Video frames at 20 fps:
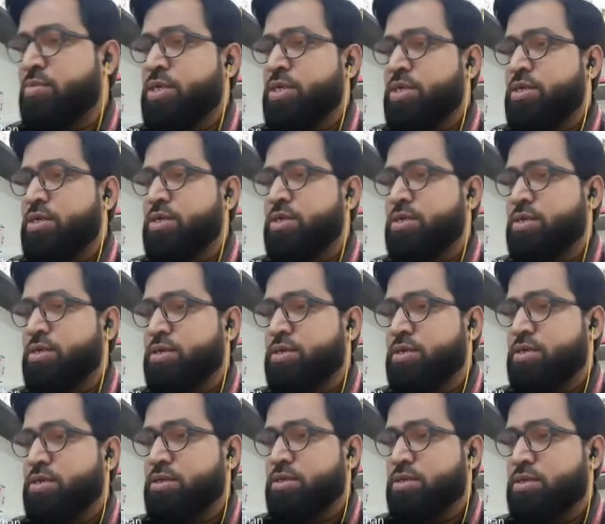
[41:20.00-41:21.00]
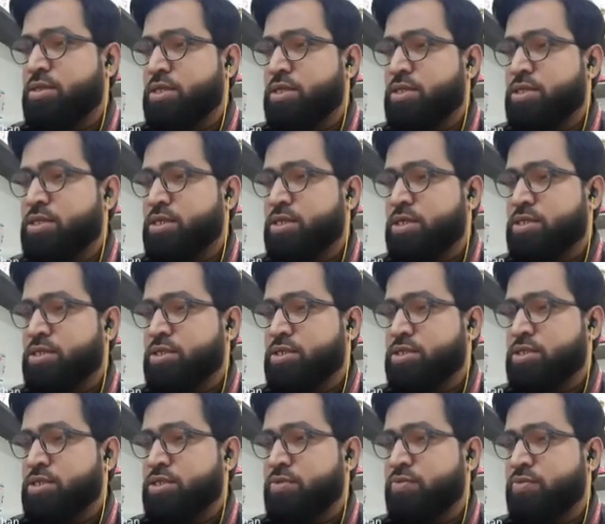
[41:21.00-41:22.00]
me this 6,
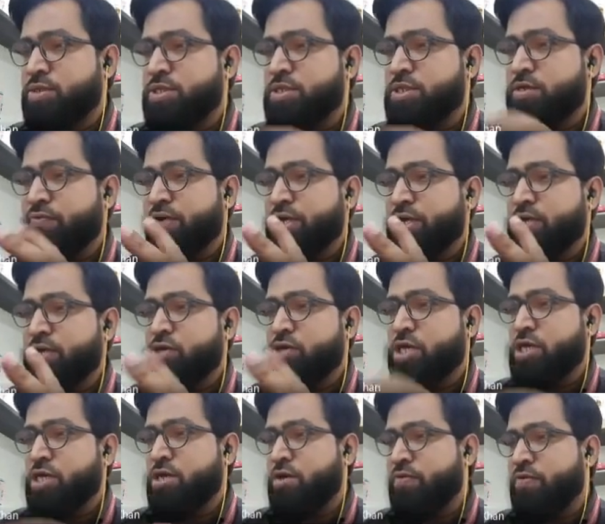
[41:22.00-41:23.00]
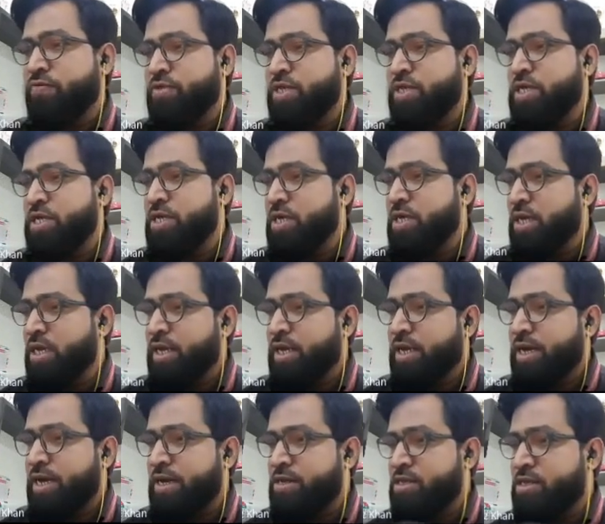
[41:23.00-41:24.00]
which is a factorial of 3,
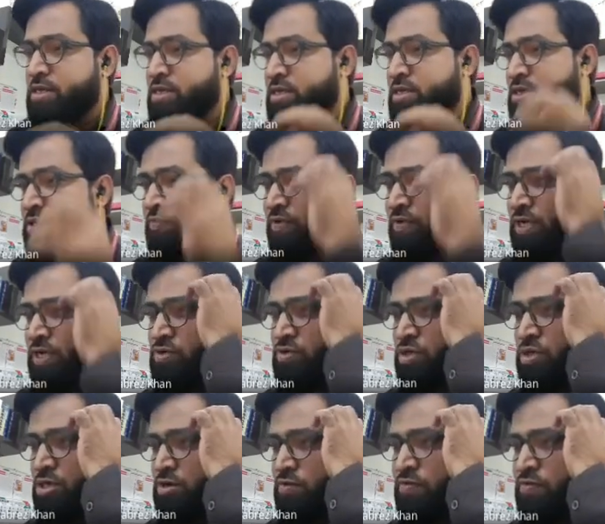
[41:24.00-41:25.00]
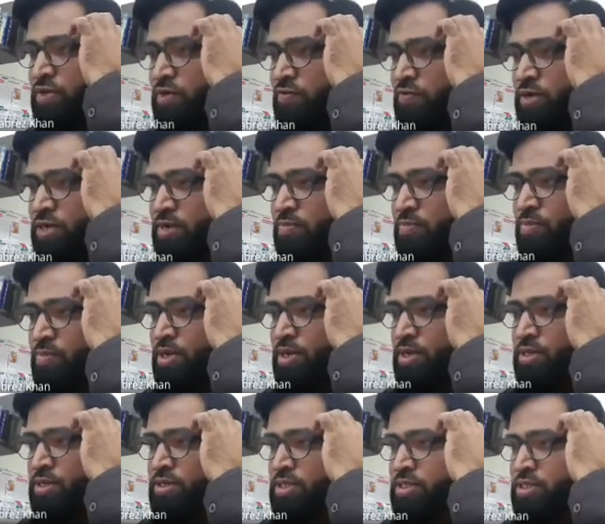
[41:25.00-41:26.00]
and return the factorial of given
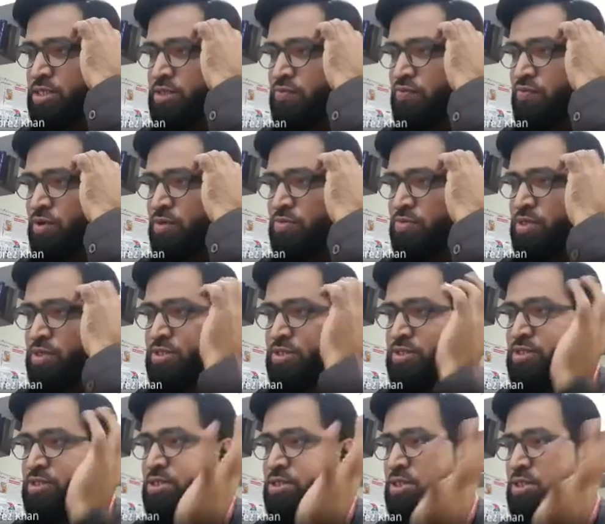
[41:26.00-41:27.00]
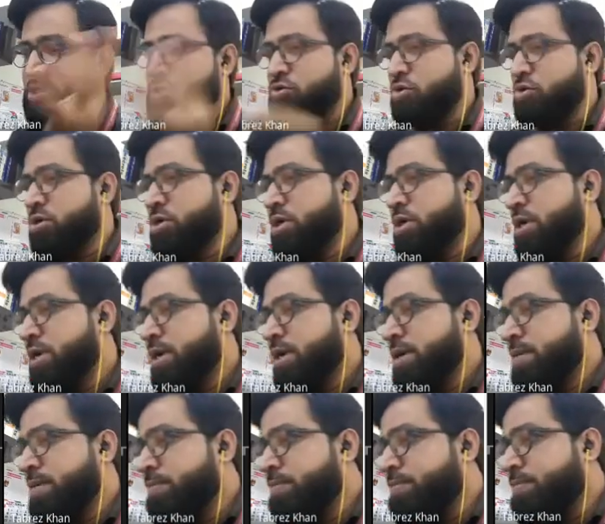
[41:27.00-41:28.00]
number. This is from
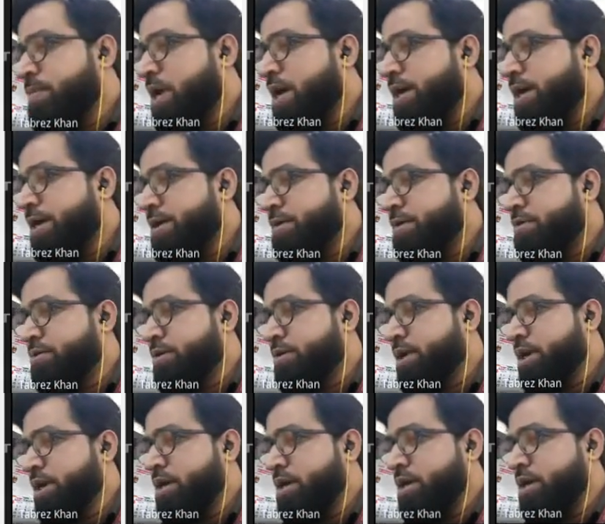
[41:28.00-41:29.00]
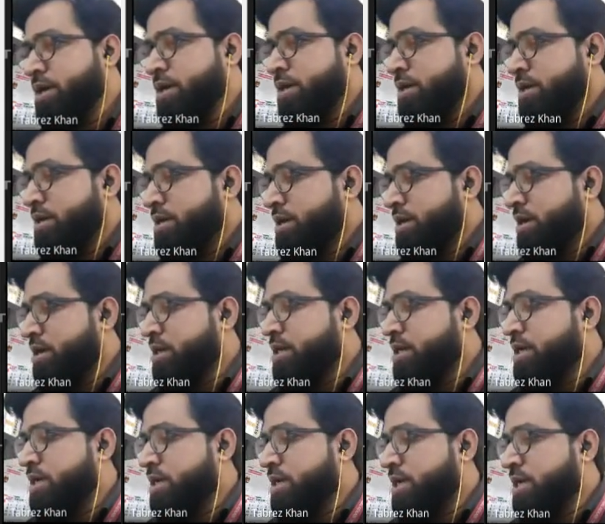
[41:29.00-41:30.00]
session6.py. Okay.
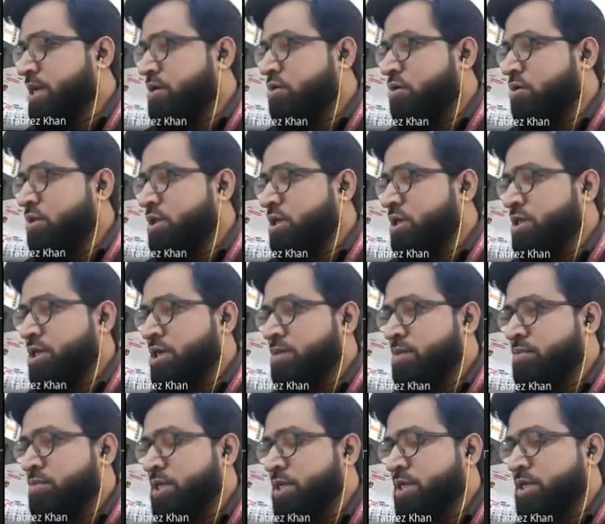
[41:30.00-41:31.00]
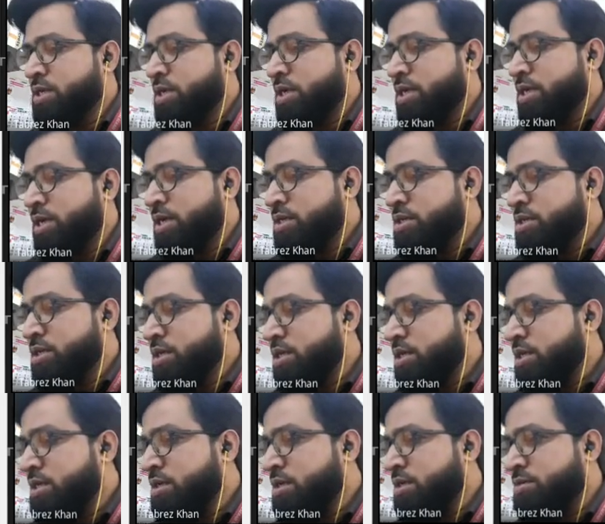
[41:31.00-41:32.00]
Again, I call the same thing and I
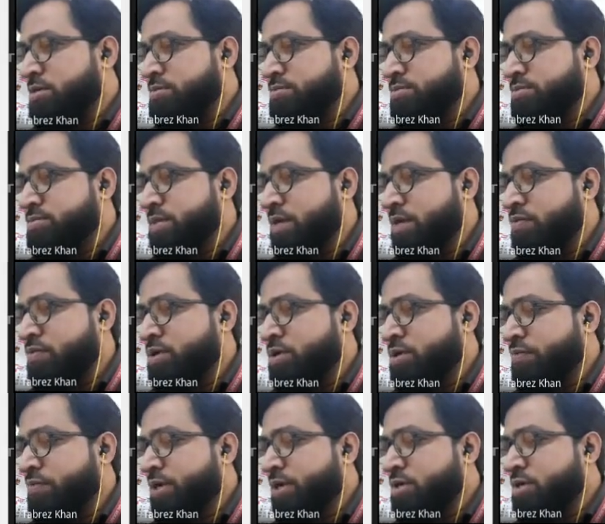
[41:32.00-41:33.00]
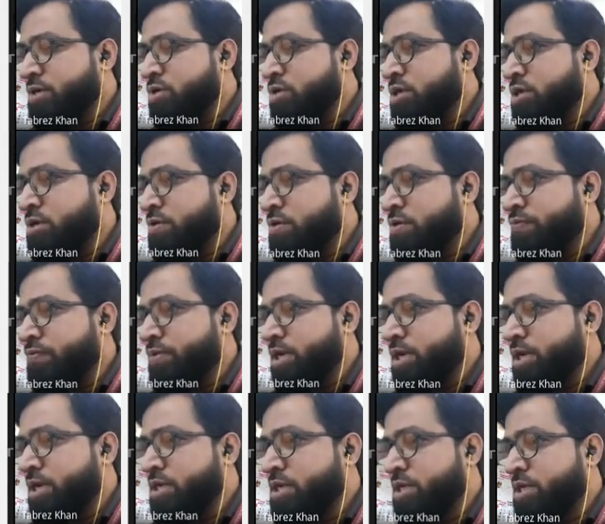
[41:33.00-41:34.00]
say I want the factorial of
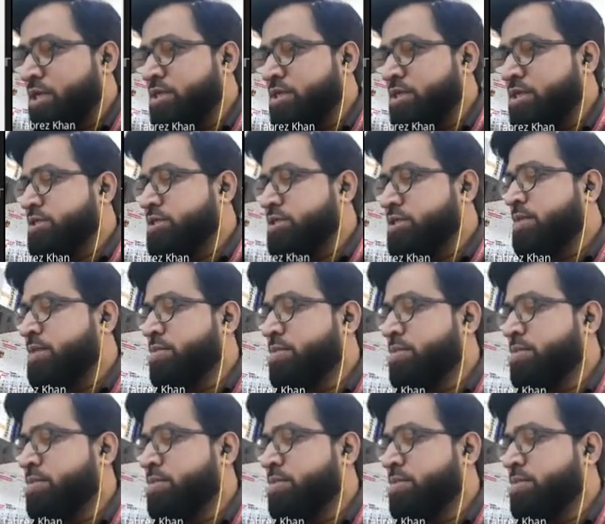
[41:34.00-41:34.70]
30 this time.